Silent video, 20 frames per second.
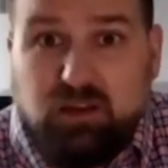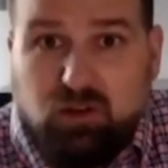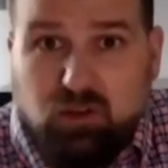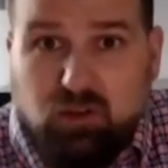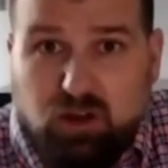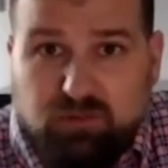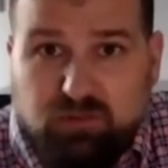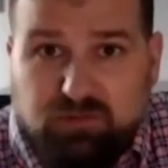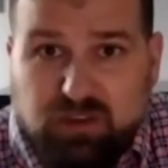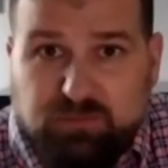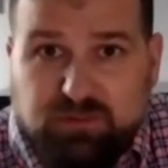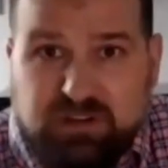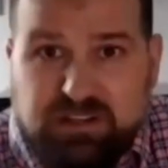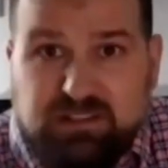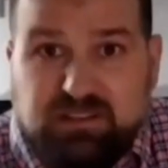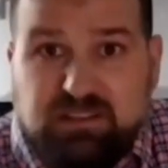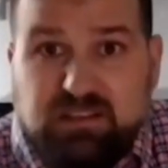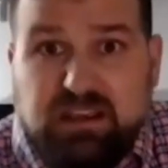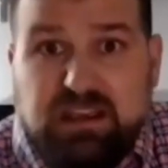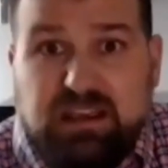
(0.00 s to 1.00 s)
a lot of
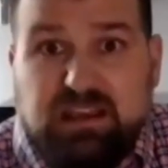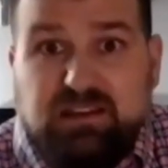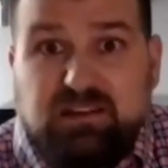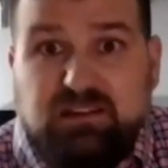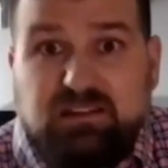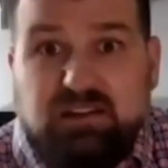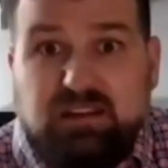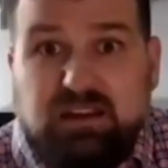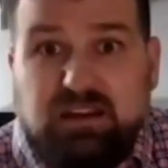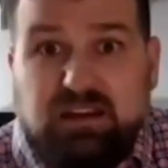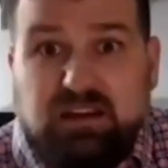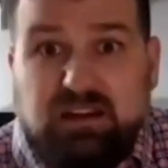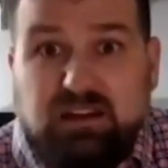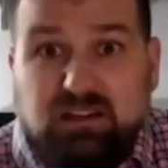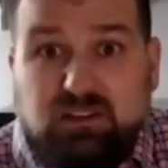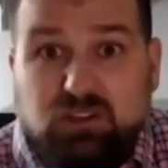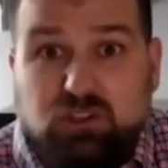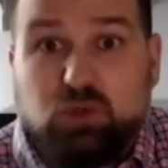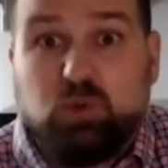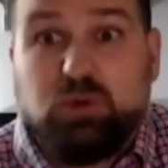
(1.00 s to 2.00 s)
evidence and
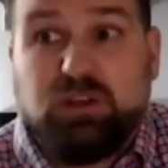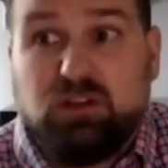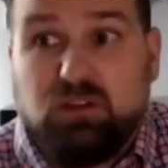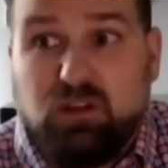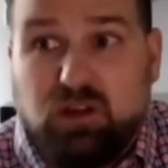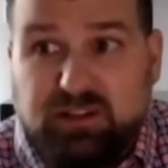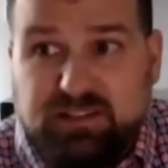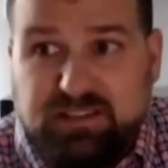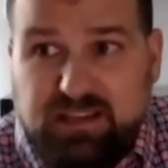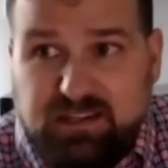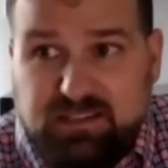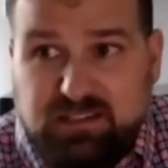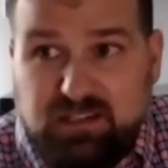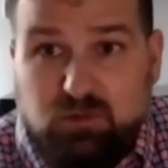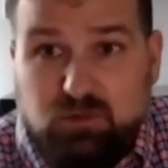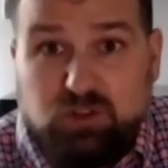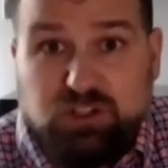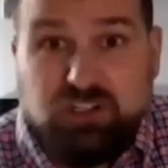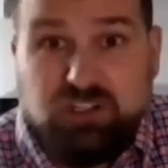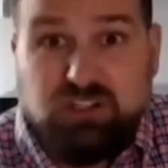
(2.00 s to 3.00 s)
doing a lot of testing,
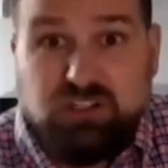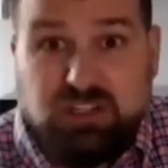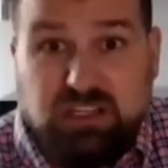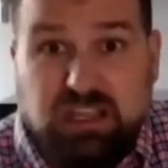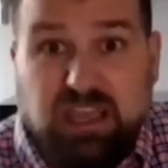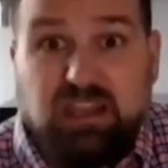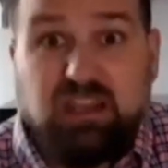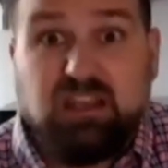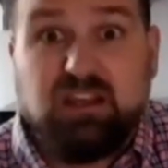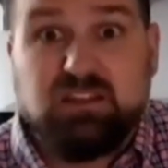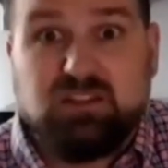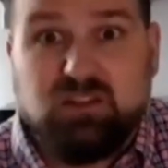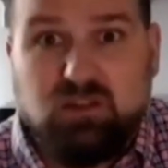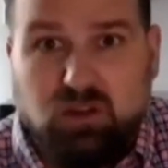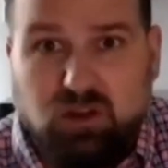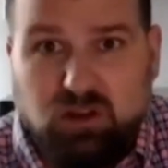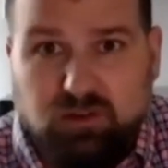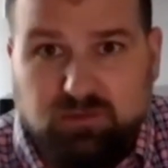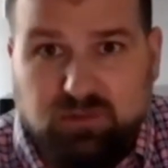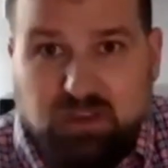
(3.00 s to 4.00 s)
which is getting us a
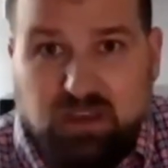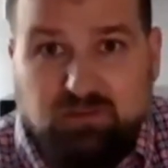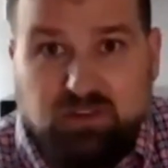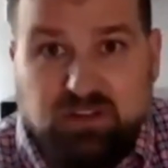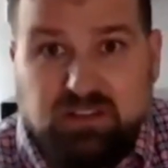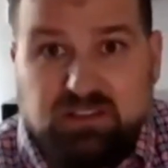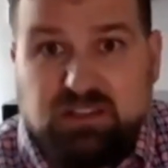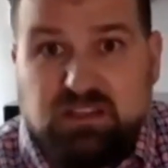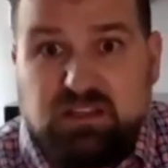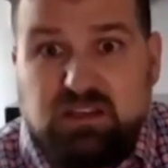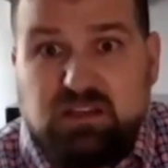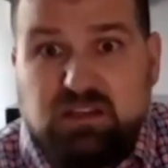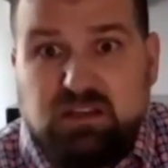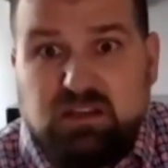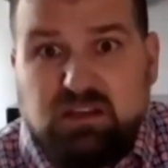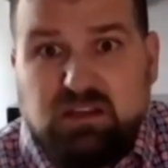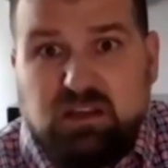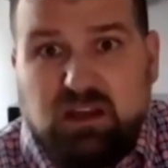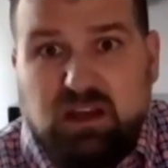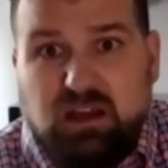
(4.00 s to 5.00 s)
lot of evidence,
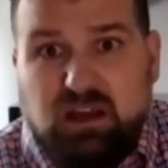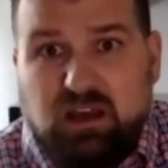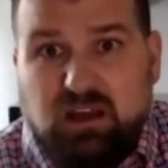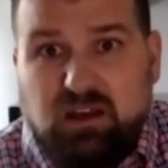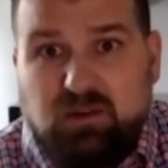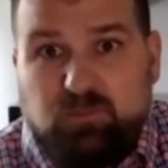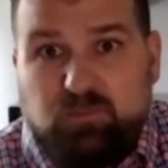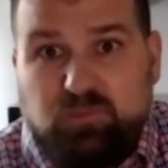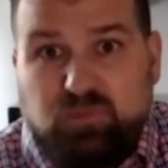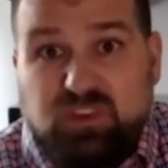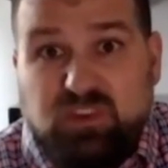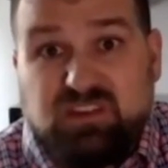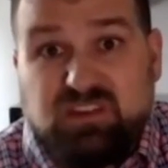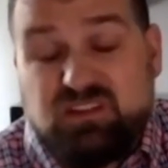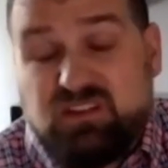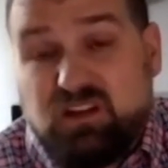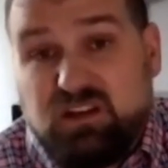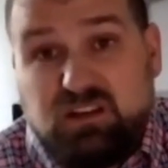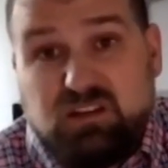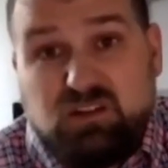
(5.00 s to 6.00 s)
the
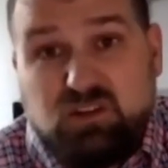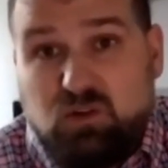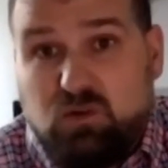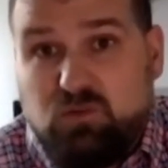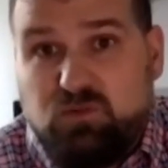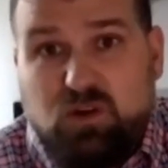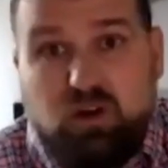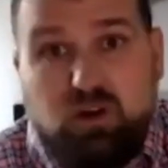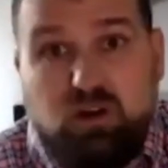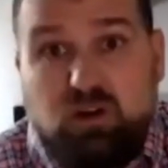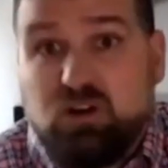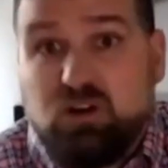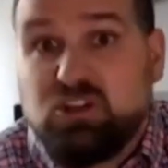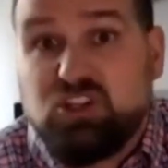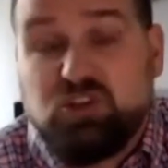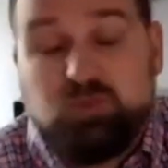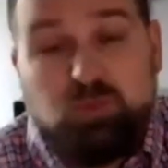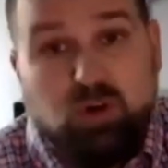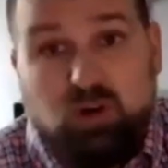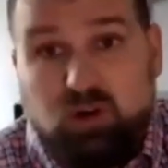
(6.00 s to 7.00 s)
studies so far are
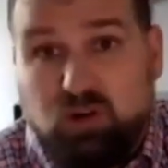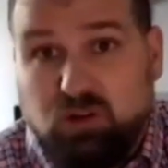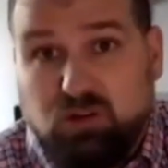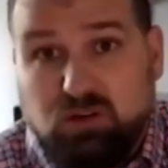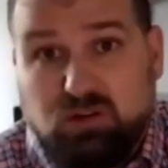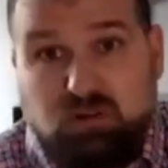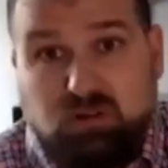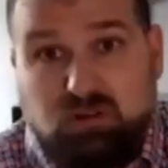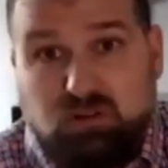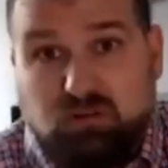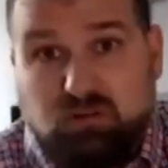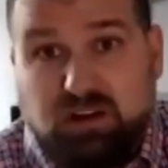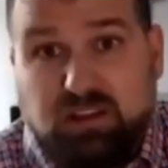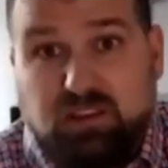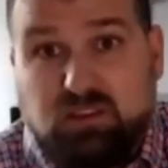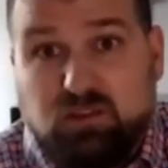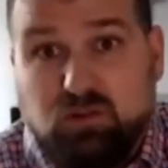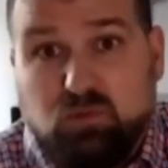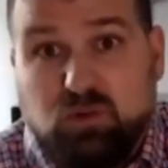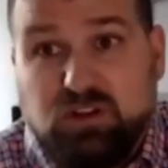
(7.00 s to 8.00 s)
small, right?
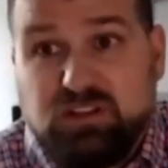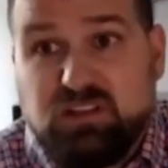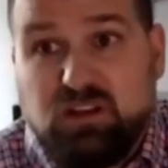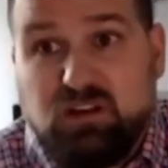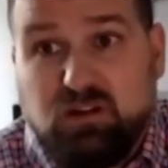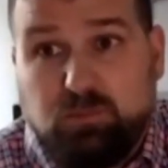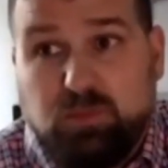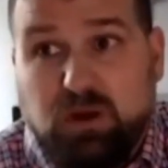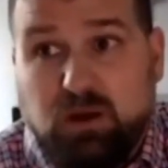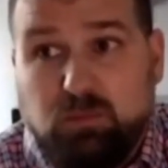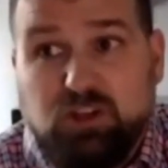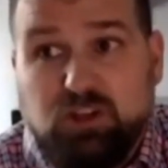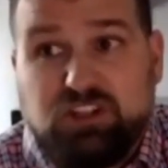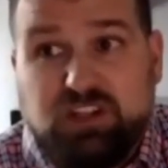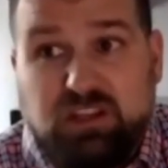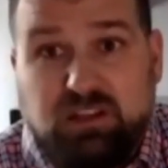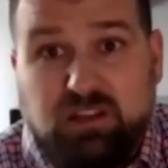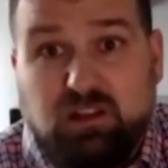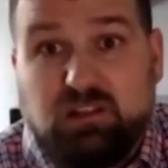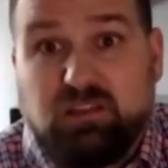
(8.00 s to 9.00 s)
The ones that are published
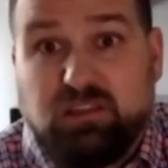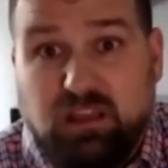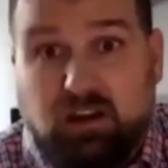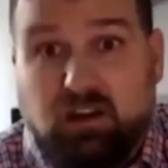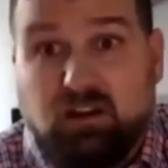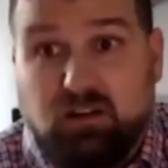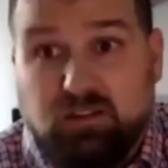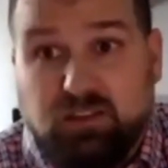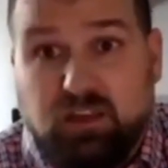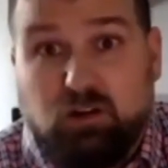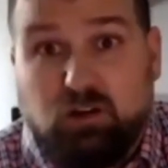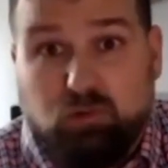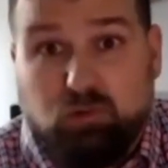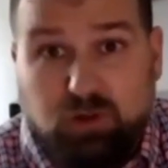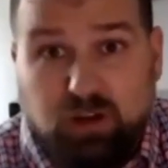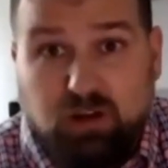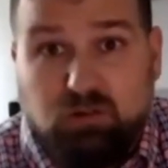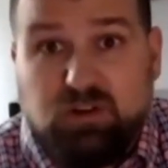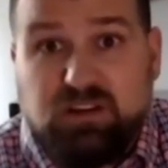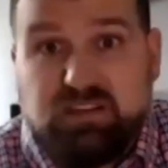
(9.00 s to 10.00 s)
and that are
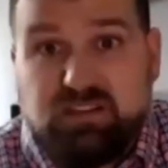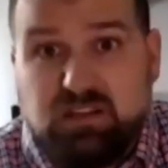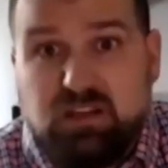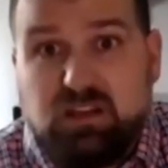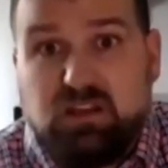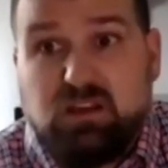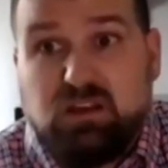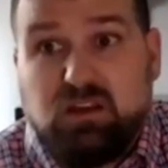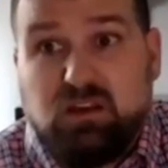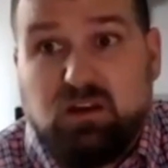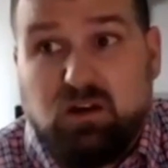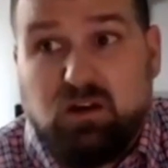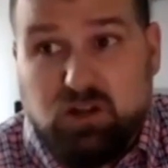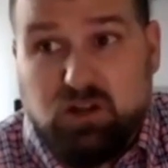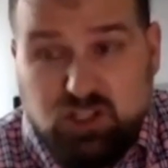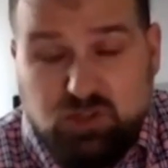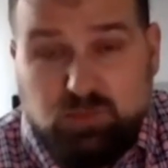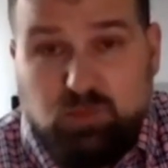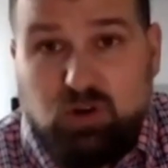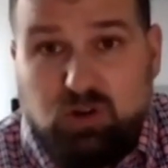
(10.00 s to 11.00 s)
rigorous are
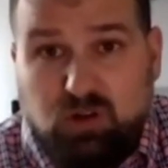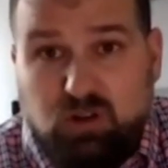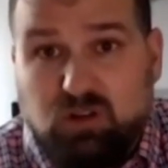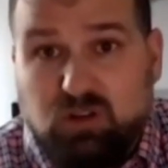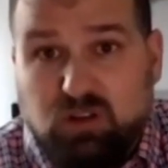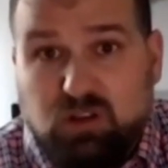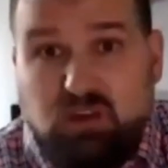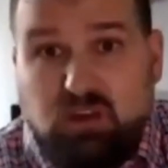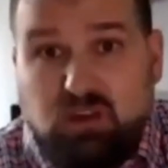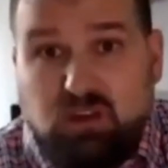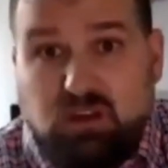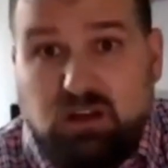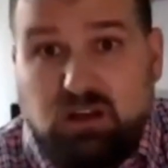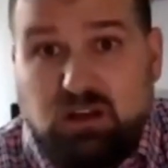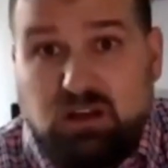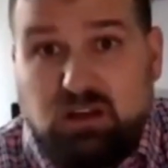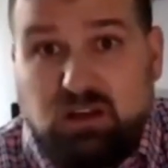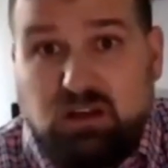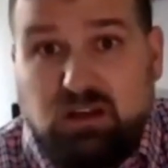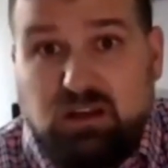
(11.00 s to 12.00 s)
small.
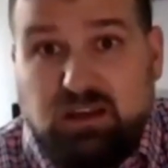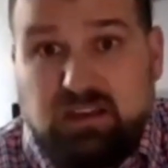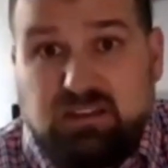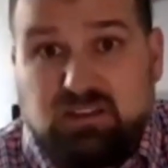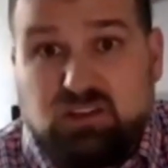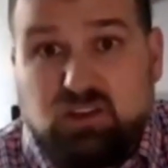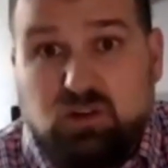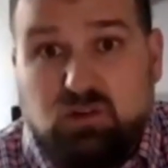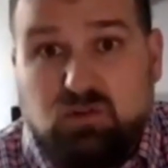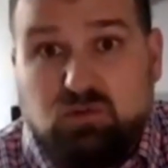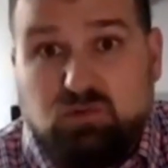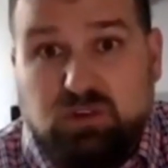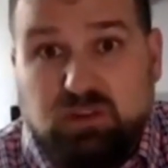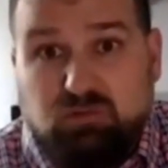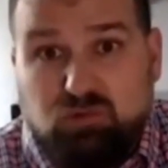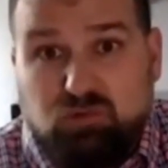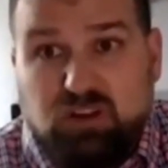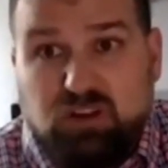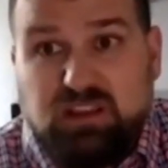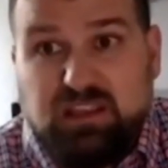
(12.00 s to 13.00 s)
And so we
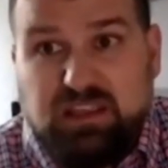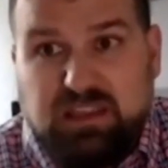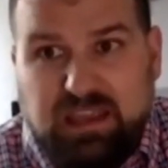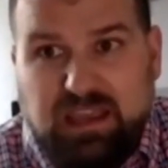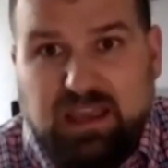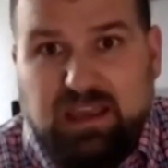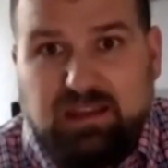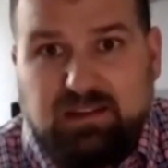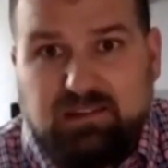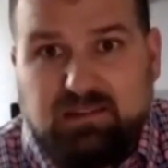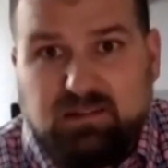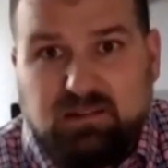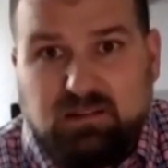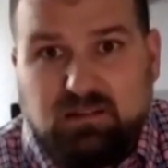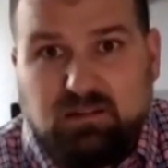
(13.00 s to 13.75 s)
really can't,